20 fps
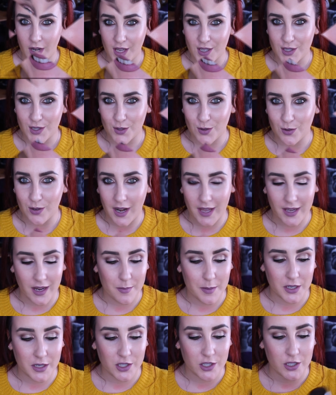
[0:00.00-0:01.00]
So like I
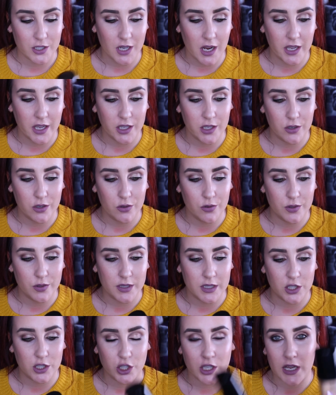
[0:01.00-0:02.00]
mentioned, I use
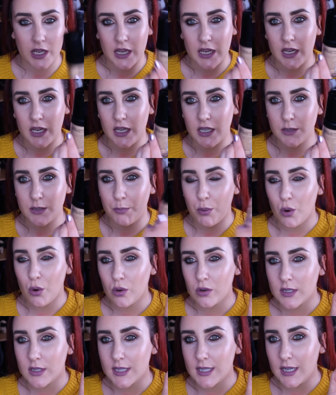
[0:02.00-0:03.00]
the shade
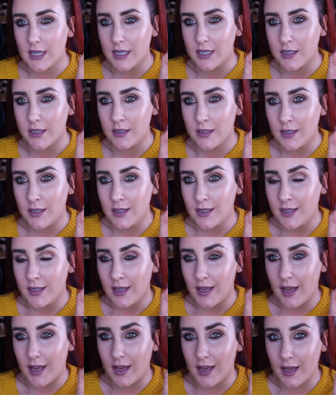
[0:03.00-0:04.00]
Porcelain.
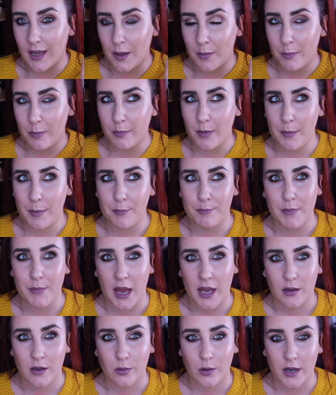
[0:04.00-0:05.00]

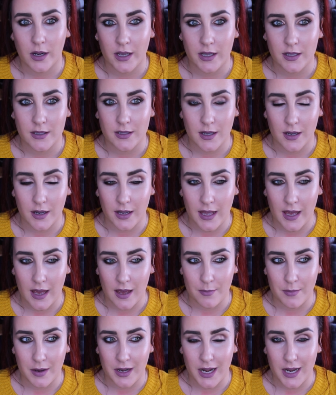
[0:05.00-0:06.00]
MAC wise, I
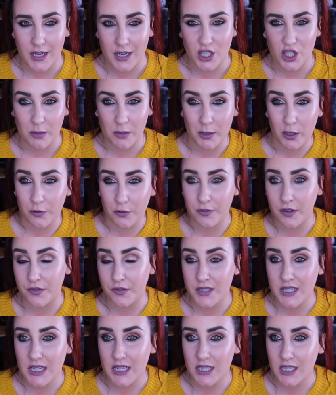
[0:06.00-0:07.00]
am an
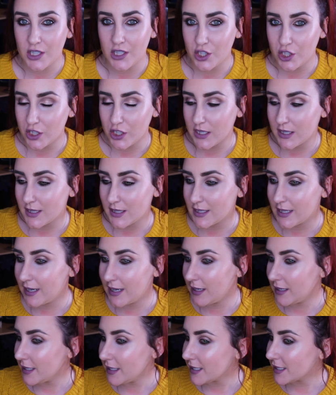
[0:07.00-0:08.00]
NW15ish. It's a
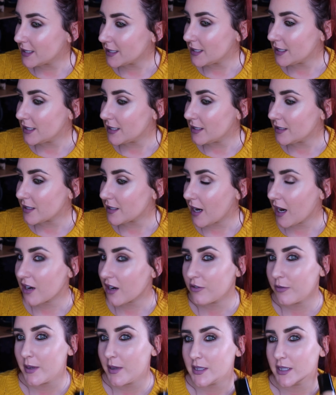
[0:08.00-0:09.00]
little dark
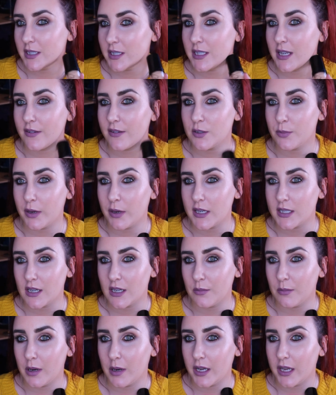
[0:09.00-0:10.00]
for me, so I did have to bring it
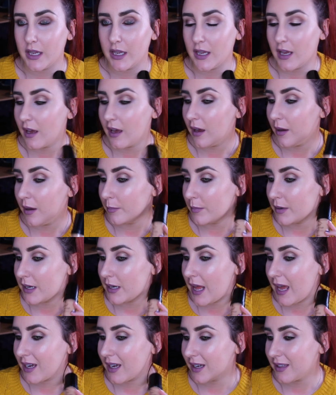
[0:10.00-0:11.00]
down my
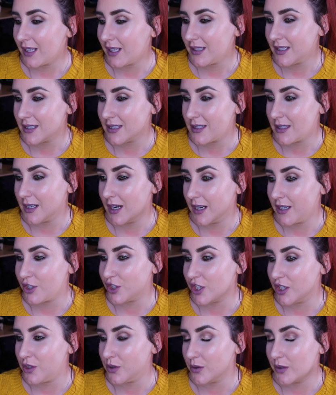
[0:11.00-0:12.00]
neck. I think this is the light
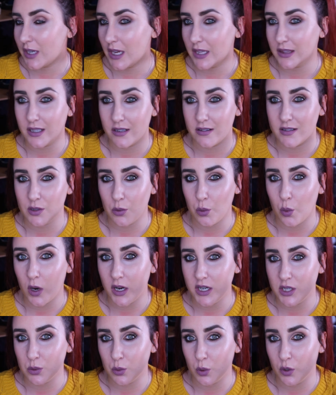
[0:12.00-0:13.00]
shade you can get. There is a
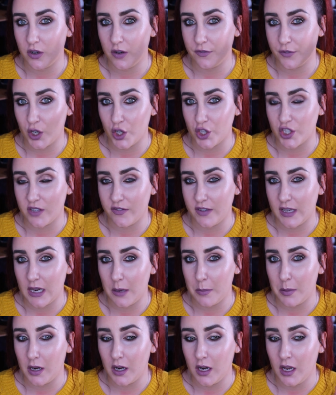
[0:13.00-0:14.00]
white version
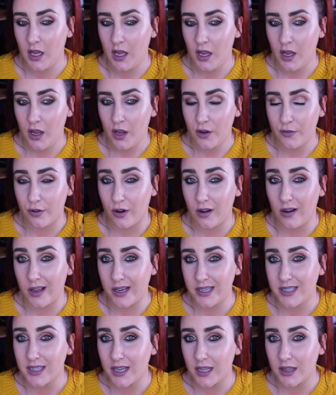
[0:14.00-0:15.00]
available for
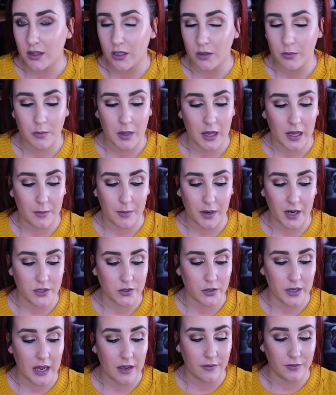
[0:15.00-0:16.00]
lightening them. I
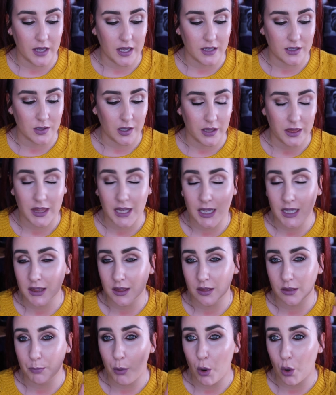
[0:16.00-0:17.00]
don't have that, so I
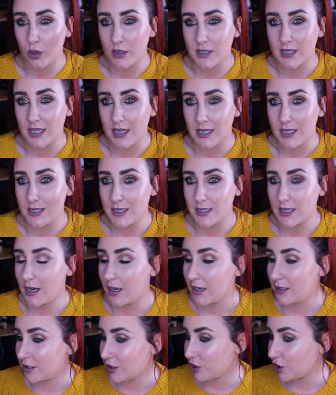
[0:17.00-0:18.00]
think the Porcelain is the
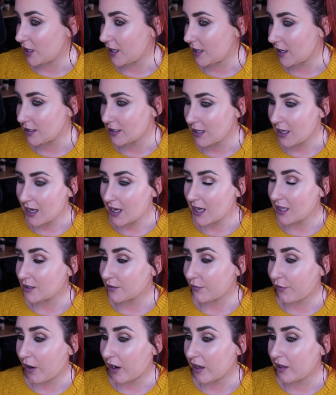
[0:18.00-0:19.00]
lightest shade.
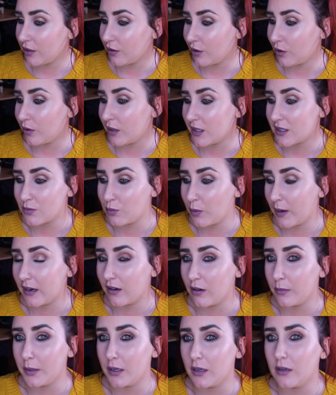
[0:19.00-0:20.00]
It's fine though, it's
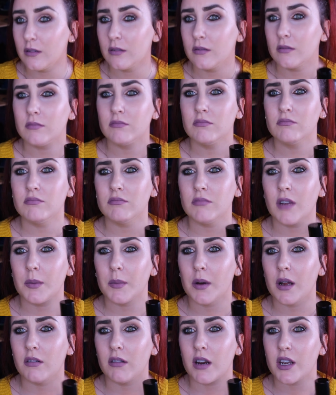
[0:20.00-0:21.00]
wearable. I'm
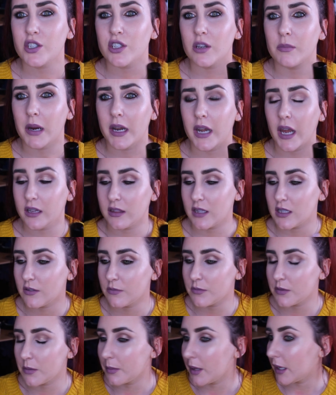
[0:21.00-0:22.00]
all rashy in my neck, that's
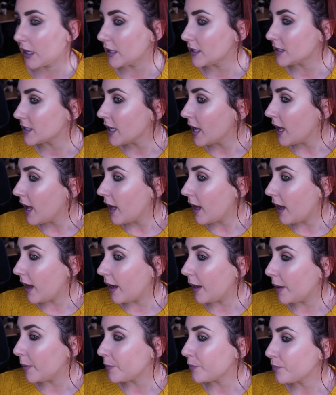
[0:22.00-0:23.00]
from something else.
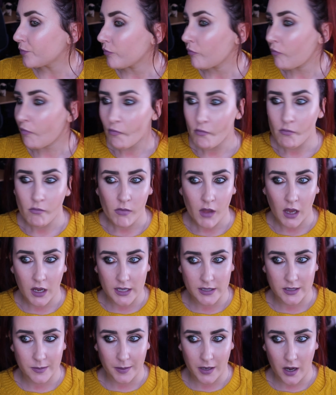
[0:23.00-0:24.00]

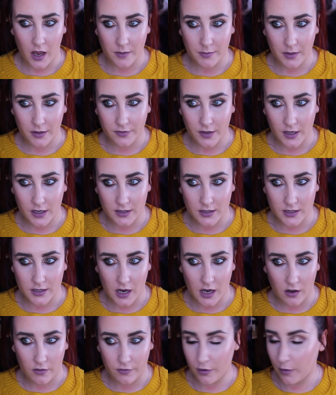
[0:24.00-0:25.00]
It's been on my face
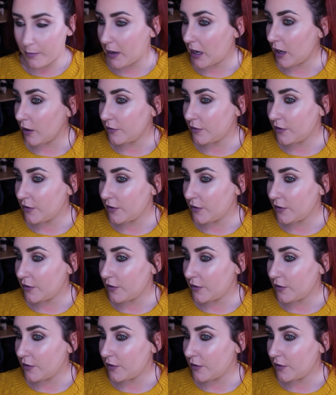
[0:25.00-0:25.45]
now for about